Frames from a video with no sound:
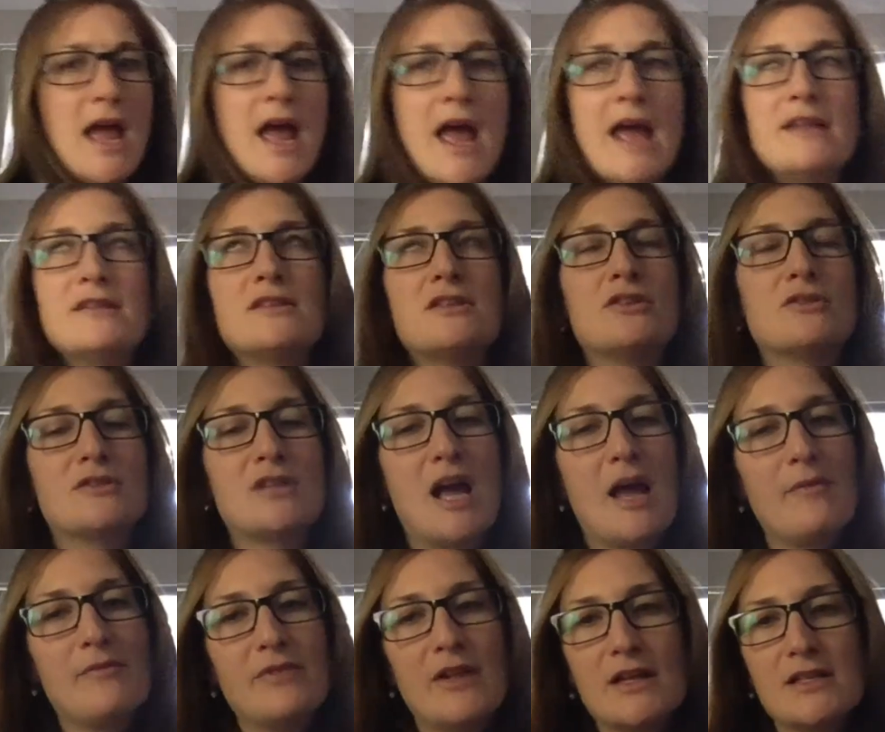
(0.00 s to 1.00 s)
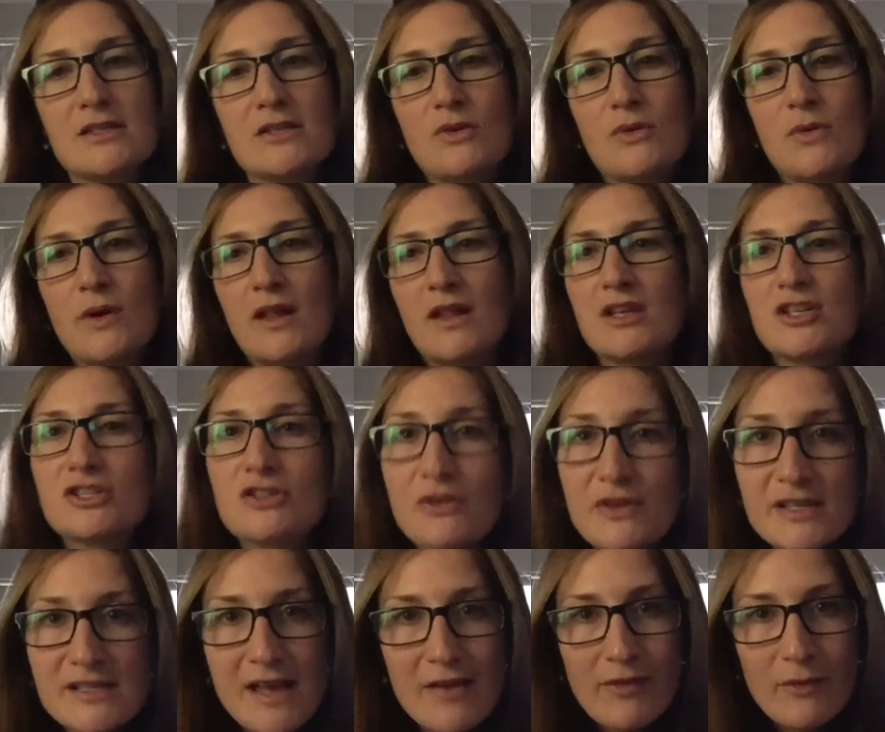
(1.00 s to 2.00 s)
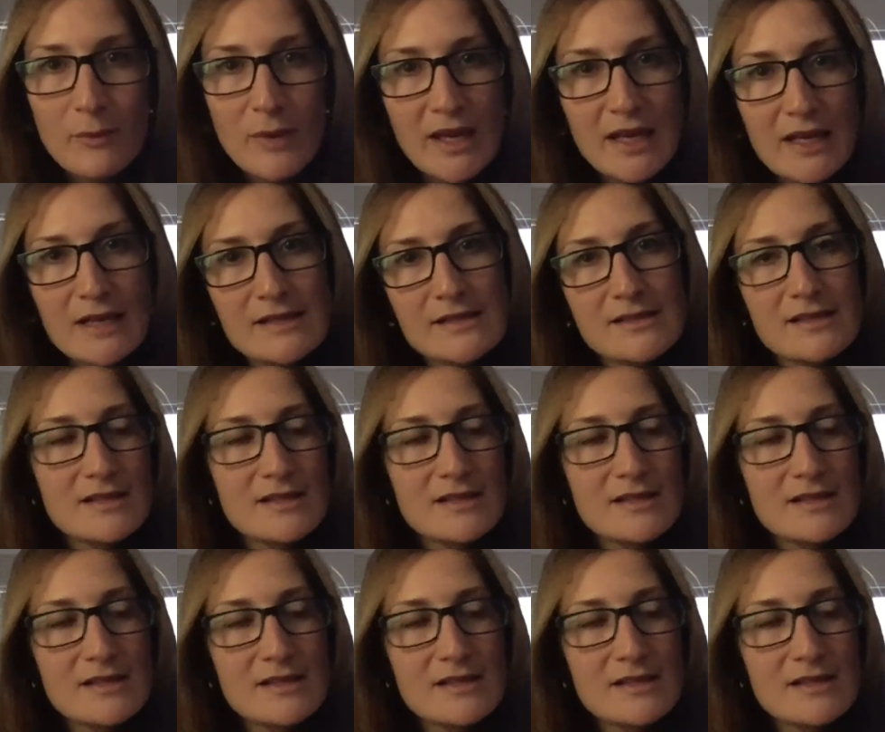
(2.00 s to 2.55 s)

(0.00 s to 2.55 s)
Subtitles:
And, time flies so quickly. She's already 7 weeks.